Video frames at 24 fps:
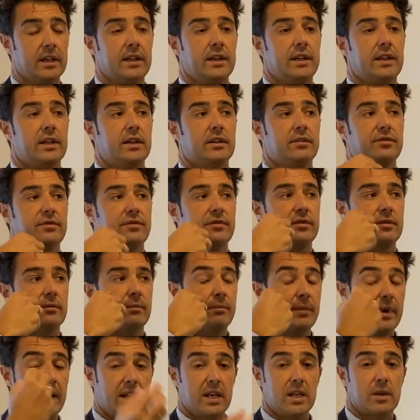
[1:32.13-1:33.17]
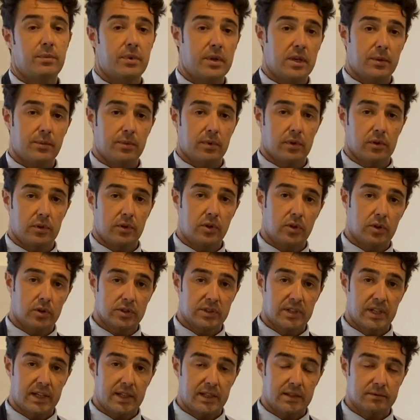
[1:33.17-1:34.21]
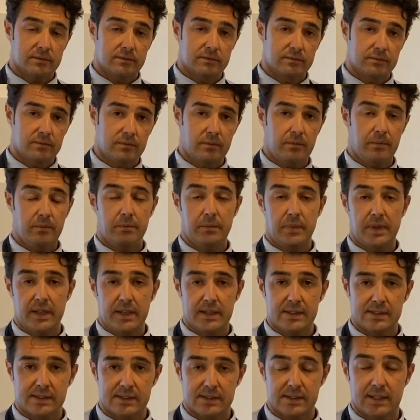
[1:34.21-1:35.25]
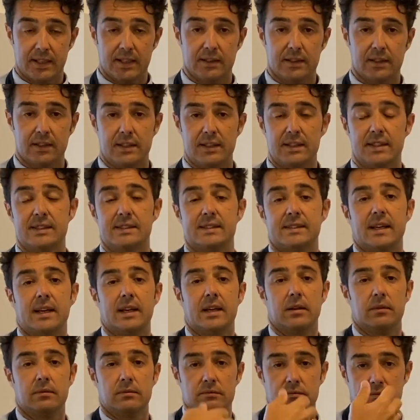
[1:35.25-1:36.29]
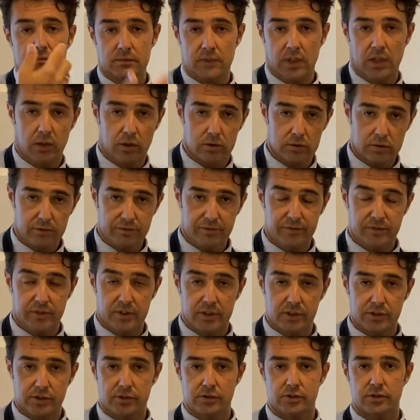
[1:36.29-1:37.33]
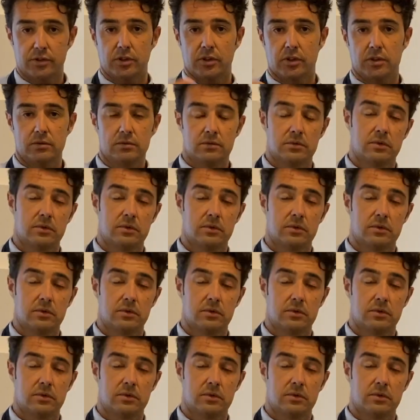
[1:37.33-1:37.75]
if many people go there, means that he sells a lot of fish, so